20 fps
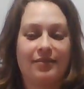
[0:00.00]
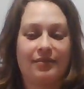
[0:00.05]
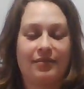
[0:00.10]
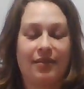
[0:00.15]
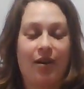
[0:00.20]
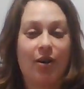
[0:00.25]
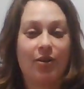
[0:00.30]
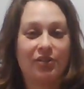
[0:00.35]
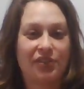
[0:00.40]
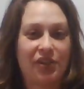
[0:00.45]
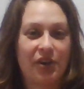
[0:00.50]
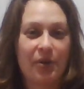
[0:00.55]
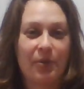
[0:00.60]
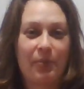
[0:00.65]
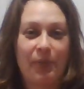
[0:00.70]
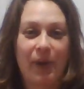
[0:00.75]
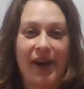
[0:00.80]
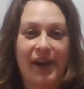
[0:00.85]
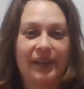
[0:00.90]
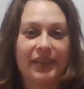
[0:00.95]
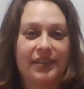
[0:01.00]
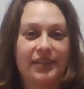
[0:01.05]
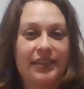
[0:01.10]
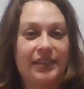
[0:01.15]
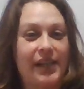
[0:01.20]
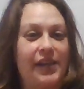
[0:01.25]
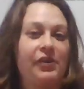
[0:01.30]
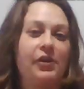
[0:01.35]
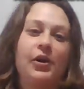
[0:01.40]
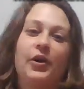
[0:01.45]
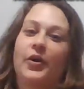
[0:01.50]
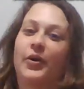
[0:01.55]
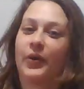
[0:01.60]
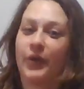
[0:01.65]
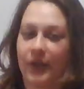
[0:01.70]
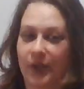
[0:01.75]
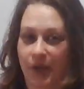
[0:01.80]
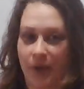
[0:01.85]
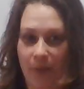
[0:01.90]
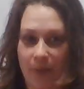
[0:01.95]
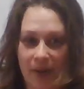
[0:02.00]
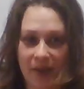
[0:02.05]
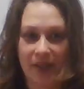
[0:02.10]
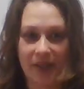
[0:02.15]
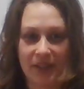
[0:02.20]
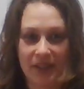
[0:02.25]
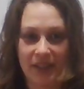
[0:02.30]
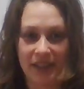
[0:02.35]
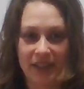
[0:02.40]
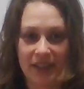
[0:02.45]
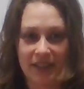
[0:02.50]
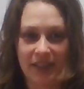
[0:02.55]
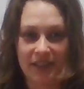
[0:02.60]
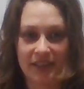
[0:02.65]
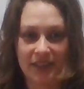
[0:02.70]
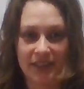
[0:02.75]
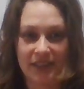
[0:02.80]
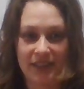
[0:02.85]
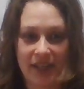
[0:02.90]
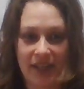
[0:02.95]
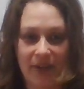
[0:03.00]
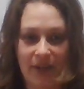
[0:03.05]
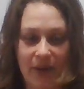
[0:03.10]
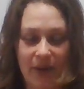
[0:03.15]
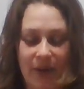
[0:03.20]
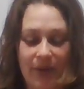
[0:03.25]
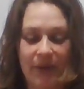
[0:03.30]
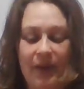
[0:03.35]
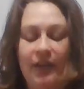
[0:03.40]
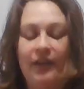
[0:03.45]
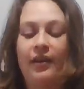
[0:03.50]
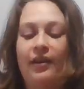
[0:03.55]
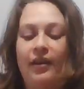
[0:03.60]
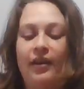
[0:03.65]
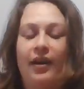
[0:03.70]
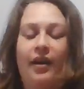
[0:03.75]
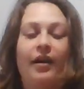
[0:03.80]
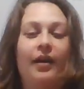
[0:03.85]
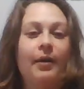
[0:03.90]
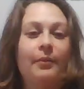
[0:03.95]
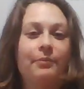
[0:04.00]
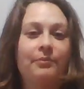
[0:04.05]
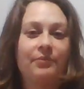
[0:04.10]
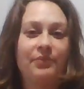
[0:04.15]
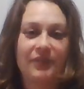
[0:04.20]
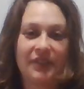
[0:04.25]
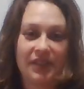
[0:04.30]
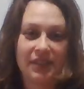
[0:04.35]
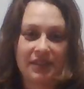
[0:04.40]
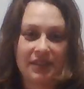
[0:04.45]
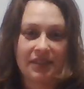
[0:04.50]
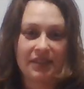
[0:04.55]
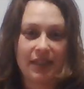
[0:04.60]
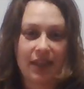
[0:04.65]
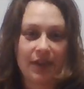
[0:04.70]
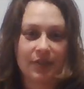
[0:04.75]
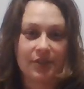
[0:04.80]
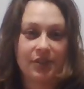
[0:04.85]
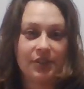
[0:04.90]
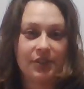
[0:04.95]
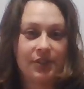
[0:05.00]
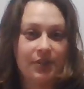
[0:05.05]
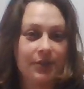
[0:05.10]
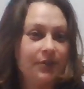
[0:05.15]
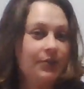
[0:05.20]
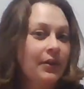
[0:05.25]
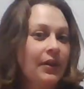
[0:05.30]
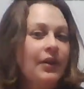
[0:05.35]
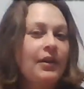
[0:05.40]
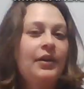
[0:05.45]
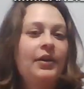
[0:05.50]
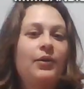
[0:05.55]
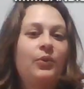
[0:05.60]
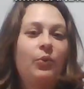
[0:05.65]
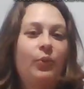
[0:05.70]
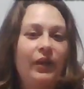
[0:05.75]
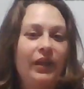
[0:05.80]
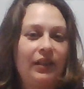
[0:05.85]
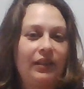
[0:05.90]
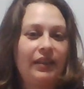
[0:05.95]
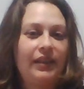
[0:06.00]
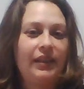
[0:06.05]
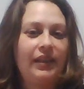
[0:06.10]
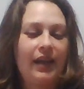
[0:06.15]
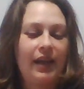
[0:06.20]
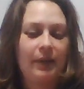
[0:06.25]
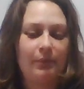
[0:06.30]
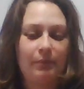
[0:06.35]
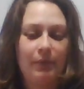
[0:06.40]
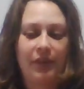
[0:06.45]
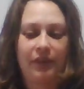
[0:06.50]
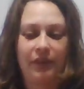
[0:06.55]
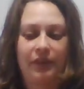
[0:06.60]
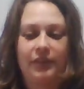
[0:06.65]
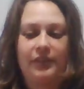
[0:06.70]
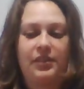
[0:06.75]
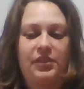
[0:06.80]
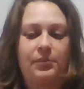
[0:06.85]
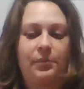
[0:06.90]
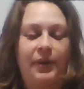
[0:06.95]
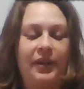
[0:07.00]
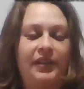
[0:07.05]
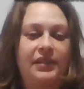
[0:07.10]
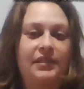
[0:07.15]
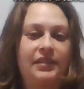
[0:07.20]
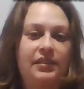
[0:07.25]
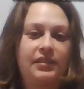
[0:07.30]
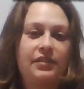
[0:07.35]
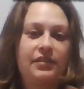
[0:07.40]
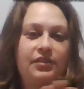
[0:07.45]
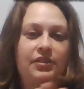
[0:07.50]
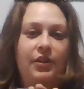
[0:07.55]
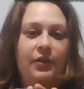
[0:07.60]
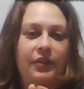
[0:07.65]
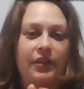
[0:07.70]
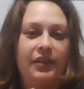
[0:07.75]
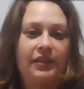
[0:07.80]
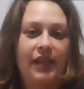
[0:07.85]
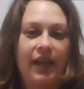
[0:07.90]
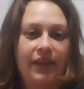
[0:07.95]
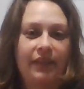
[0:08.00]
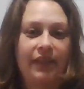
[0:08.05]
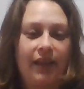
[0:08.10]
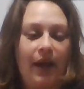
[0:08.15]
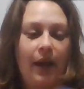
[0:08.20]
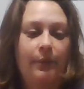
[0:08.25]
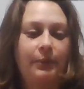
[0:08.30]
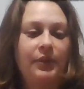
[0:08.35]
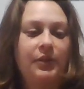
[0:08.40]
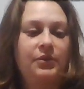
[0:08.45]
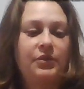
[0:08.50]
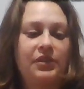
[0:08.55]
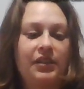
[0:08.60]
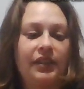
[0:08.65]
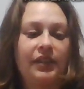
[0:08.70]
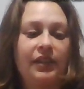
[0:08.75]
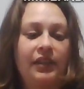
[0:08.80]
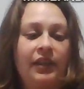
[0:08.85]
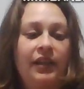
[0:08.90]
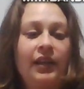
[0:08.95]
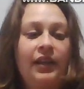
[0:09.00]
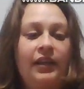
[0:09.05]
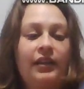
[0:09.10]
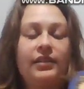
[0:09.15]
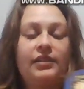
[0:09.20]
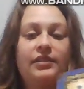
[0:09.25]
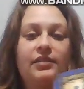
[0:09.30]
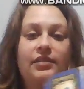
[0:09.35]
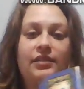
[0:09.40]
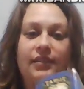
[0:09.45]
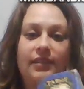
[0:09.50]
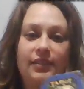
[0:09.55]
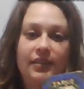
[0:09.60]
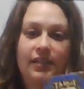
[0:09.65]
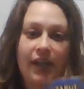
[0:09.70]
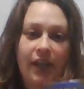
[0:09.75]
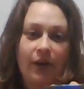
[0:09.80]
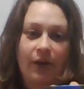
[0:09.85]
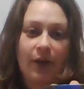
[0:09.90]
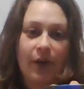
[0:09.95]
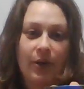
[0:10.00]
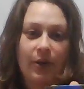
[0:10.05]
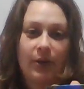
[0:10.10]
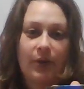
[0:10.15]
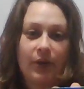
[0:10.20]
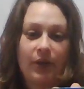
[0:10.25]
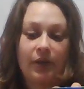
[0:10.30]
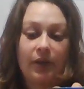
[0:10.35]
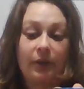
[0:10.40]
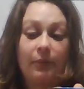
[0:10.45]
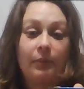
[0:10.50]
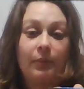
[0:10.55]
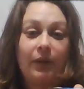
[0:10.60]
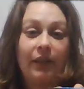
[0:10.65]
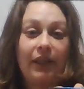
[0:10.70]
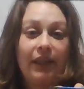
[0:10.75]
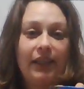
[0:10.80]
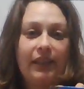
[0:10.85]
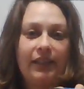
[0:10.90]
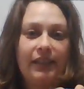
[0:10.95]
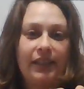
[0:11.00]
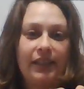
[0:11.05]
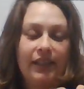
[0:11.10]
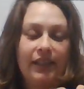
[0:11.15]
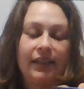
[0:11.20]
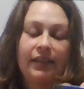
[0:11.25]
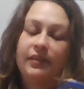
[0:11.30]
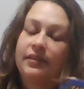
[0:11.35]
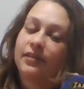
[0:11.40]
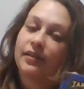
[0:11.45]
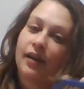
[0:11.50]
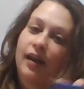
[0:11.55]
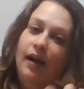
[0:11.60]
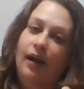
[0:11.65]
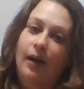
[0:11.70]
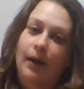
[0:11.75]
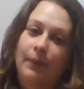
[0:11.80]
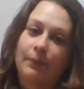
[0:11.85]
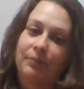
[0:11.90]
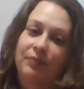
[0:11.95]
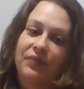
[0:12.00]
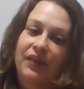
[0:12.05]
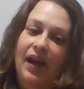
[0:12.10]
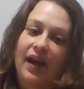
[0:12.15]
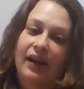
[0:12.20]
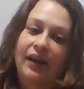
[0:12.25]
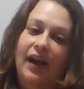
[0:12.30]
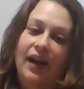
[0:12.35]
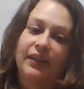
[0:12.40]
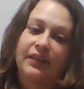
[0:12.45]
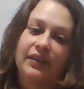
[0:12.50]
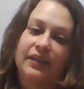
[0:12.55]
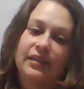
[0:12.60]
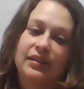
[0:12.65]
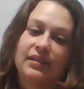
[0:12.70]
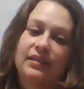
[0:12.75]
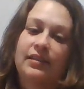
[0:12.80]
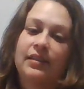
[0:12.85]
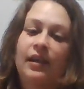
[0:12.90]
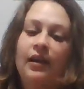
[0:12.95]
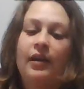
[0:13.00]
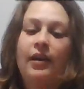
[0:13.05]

also practice tarot or you're wanting to get into tarot. This is how to do weekly and monthly spreads. So the deck that I'm using is the Tarot Complete Kit. I got this